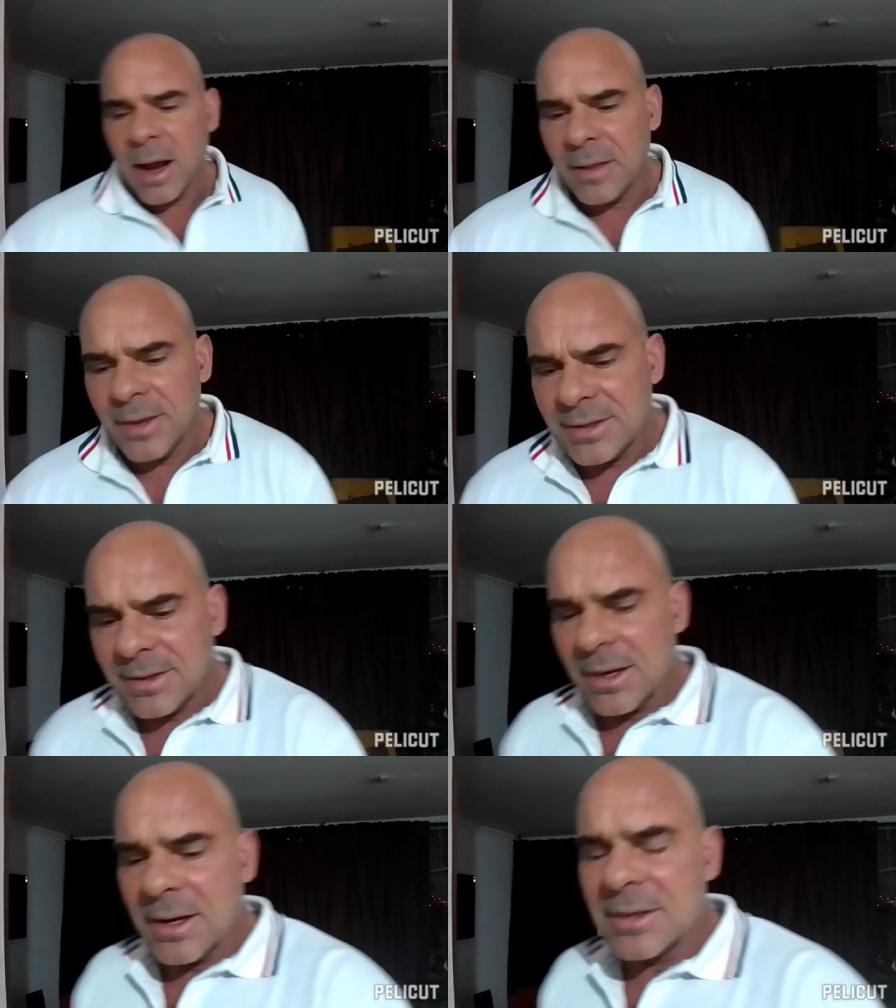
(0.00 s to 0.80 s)
And this
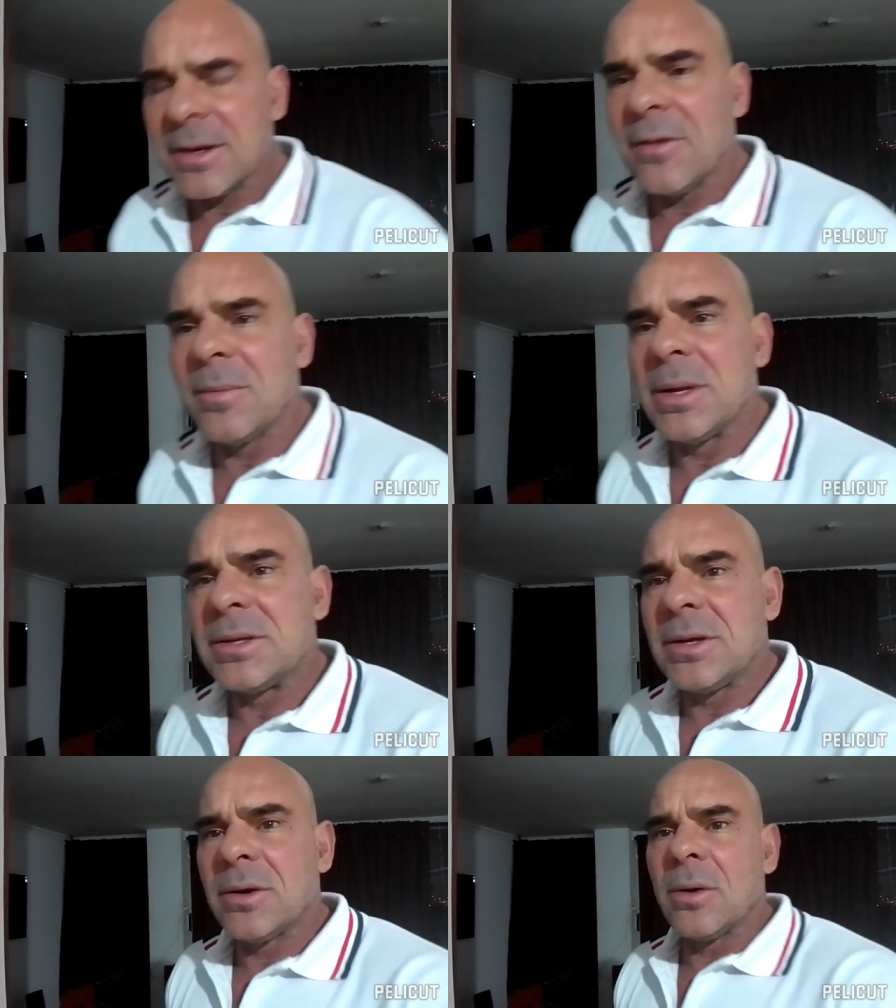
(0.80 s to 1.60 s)
thing is giving me
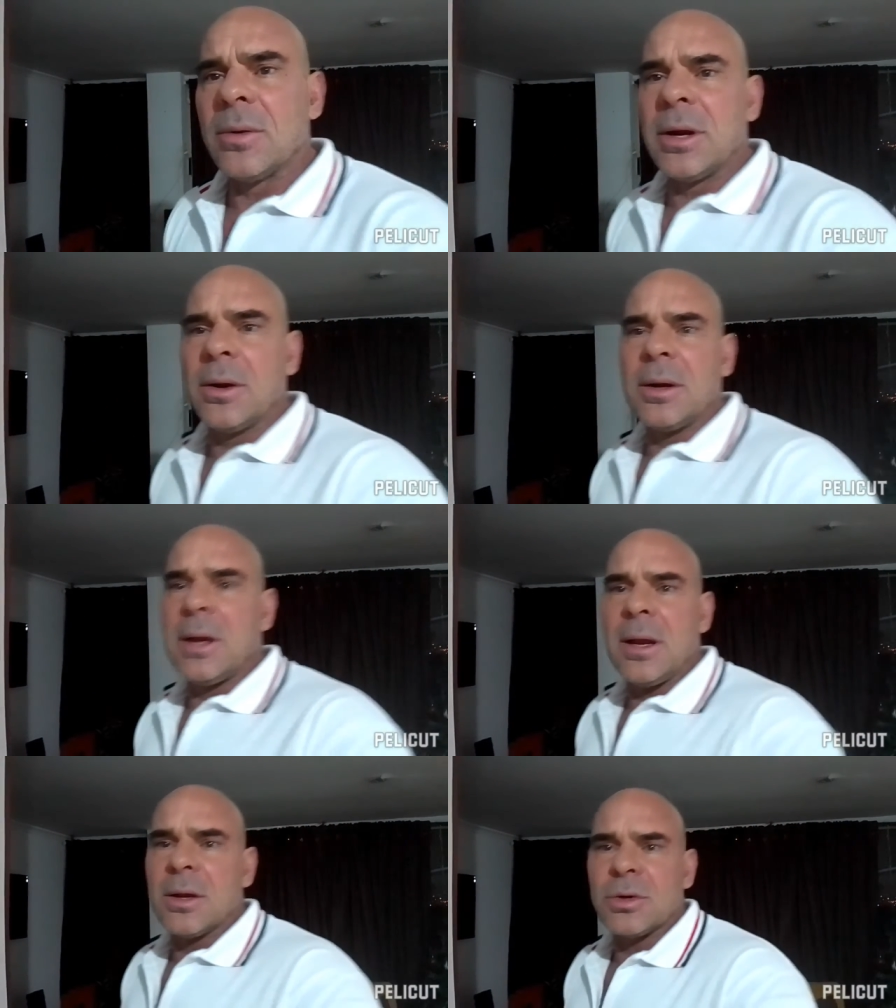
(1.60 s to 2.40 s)
zero
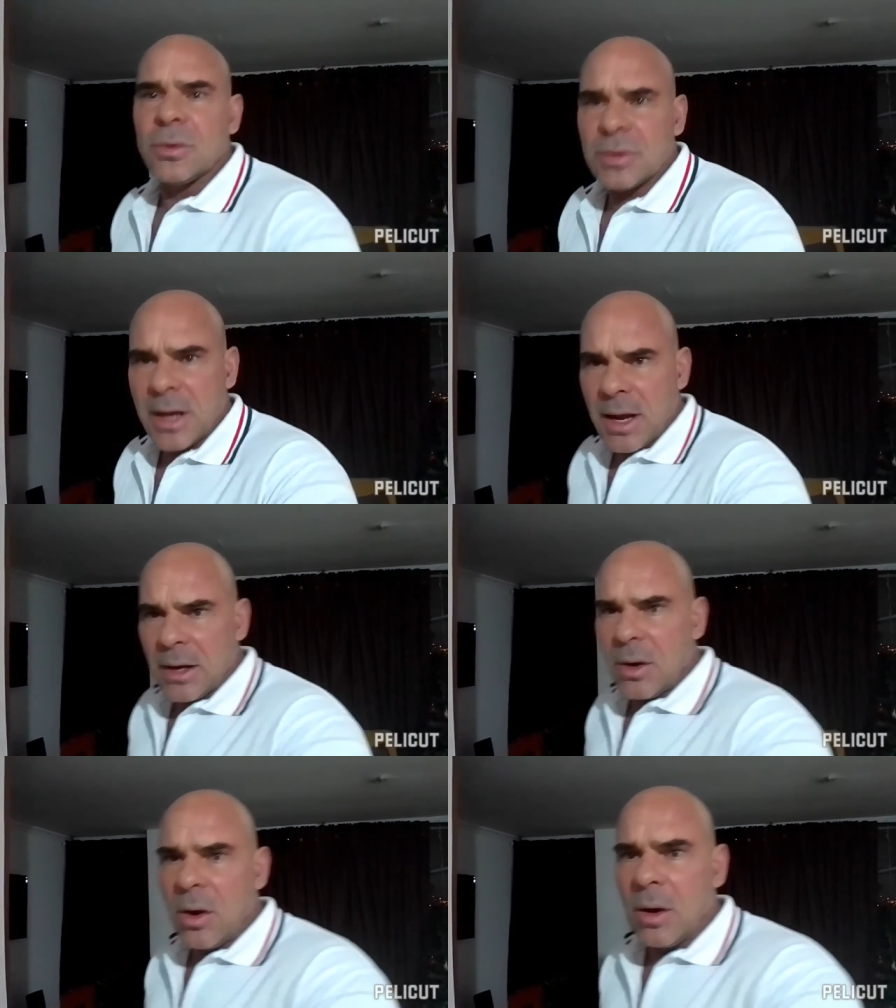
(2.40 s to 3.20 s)
knee issues
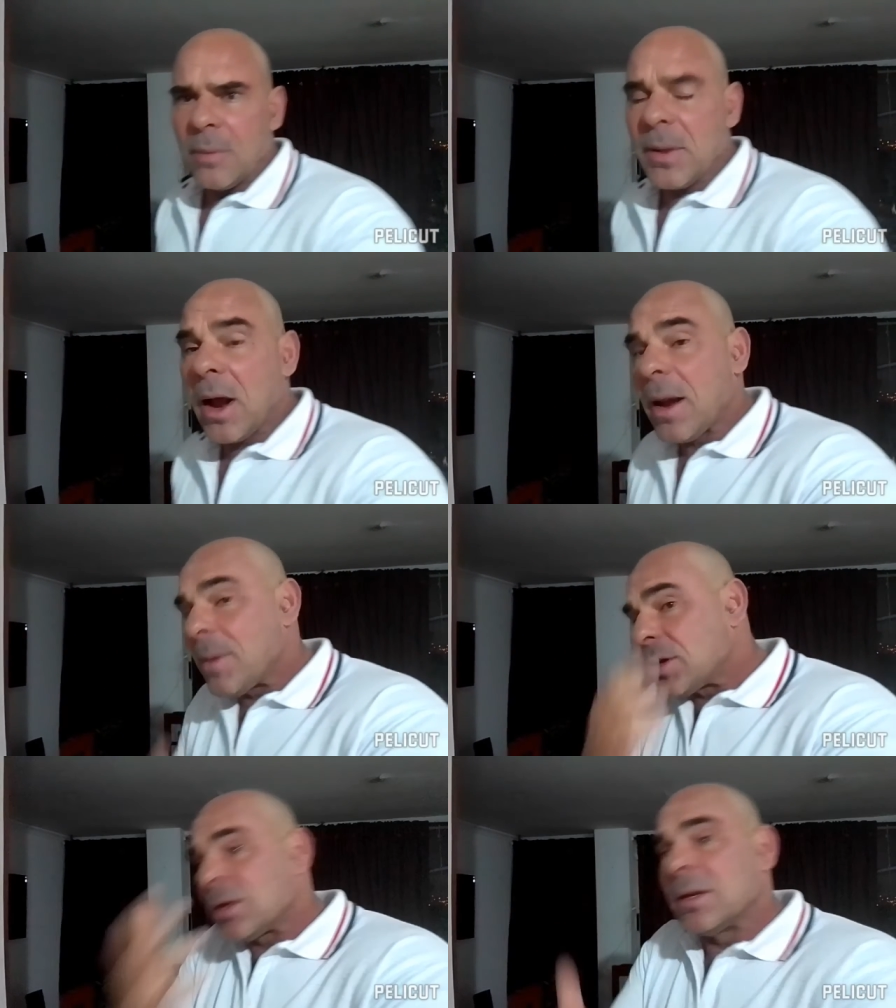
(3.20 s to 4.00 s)
at all. Now, I
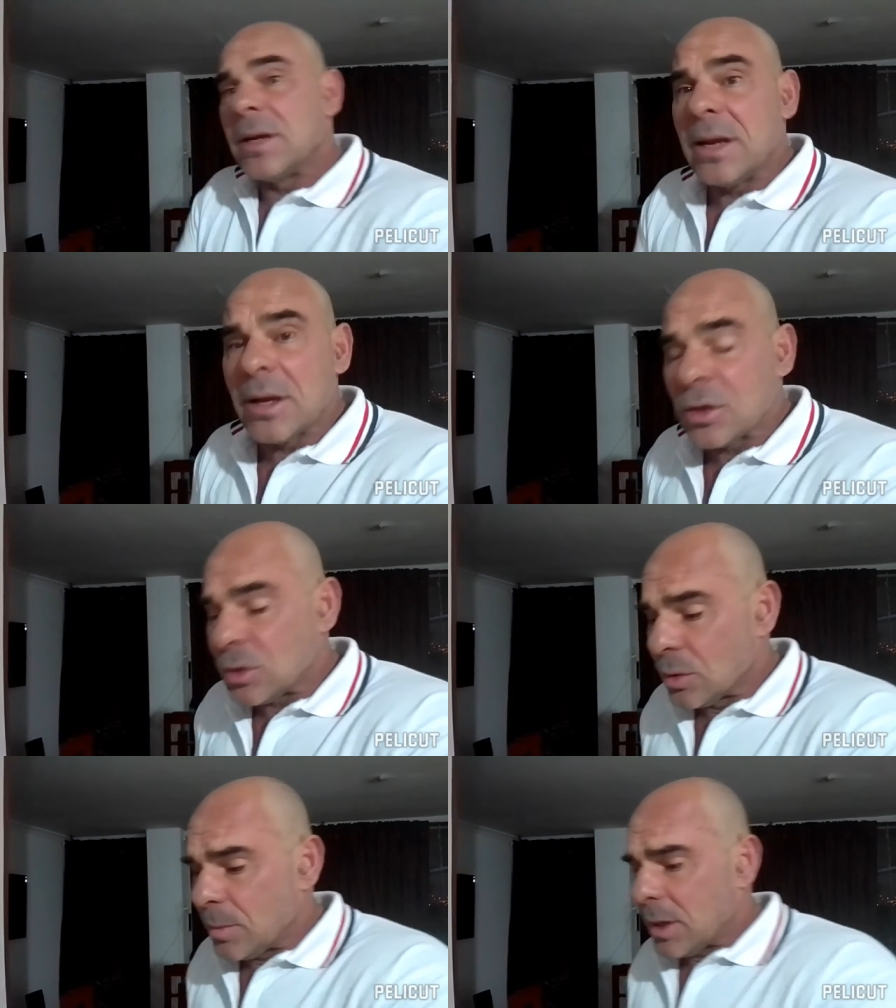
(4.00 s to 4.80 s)
mentioned the knee
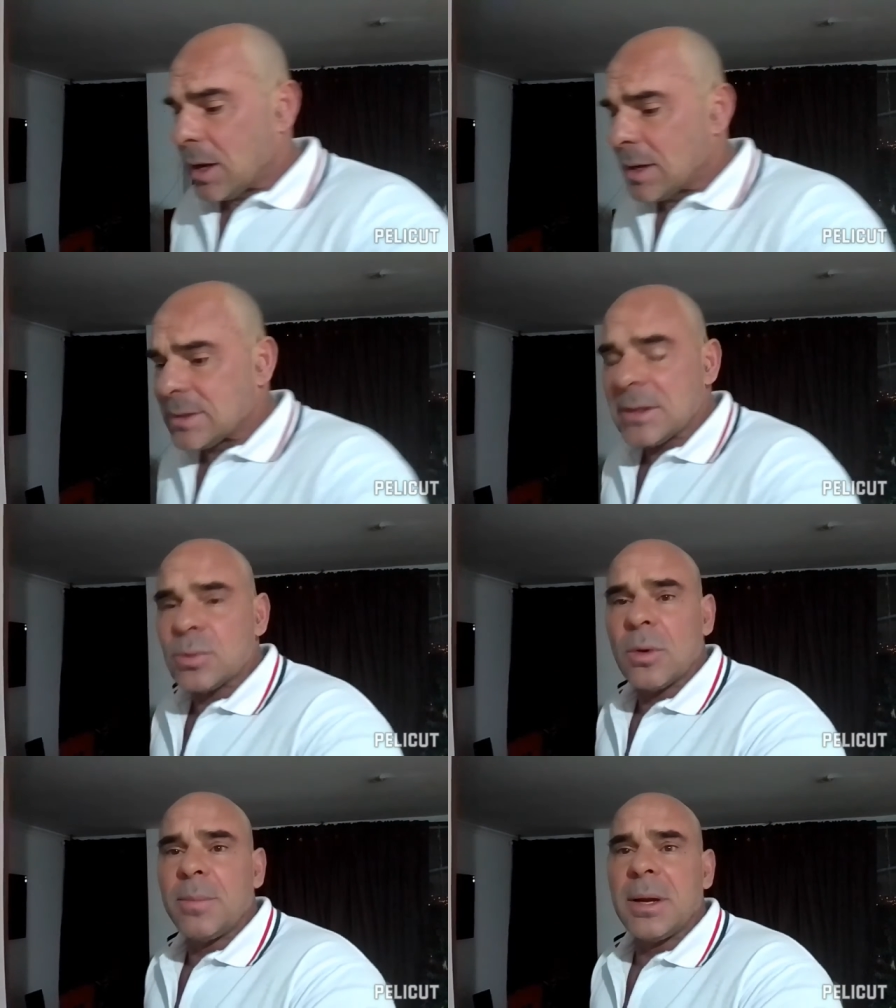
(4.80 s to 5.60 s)
issue because
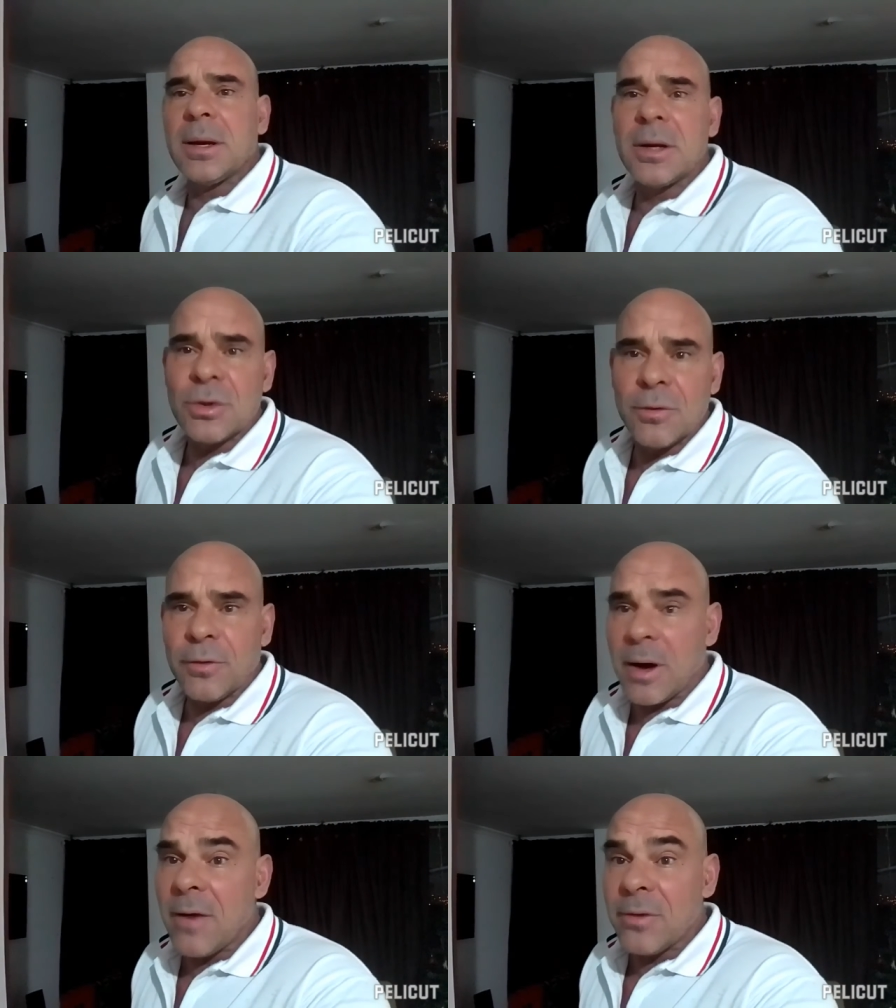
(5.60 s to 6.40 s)
this will be an issue
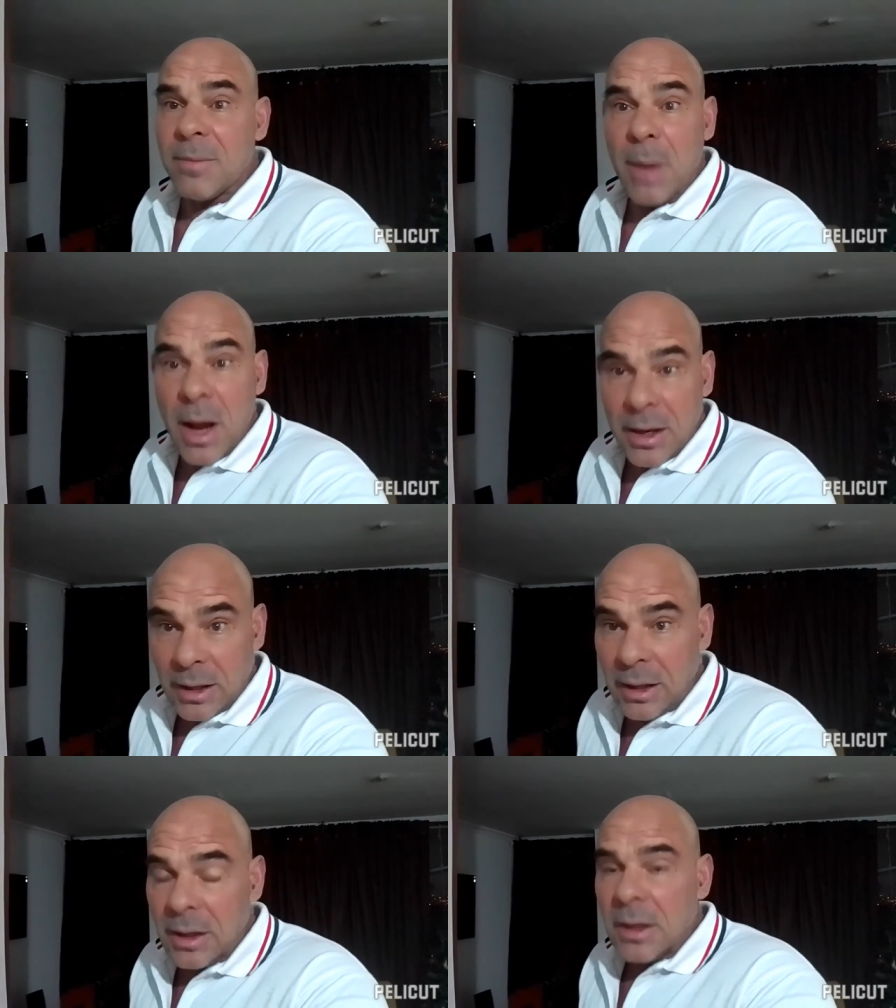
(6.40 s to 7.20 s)
for
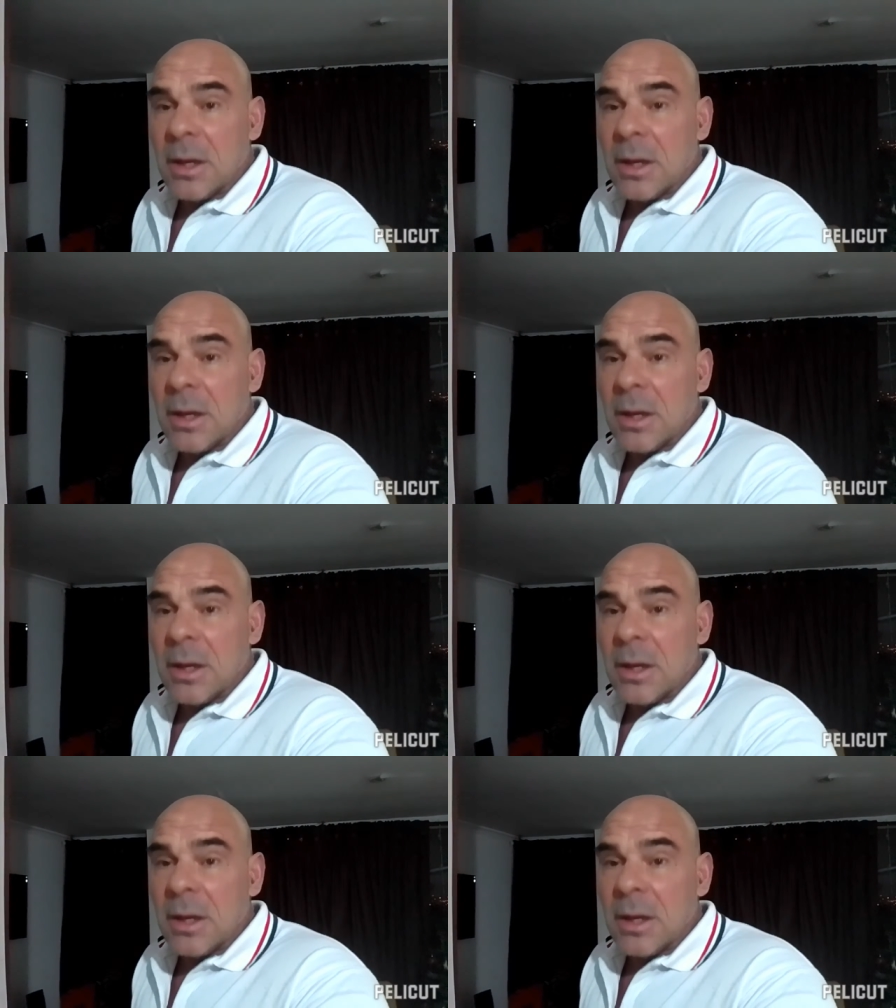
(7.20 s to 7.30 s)
everybody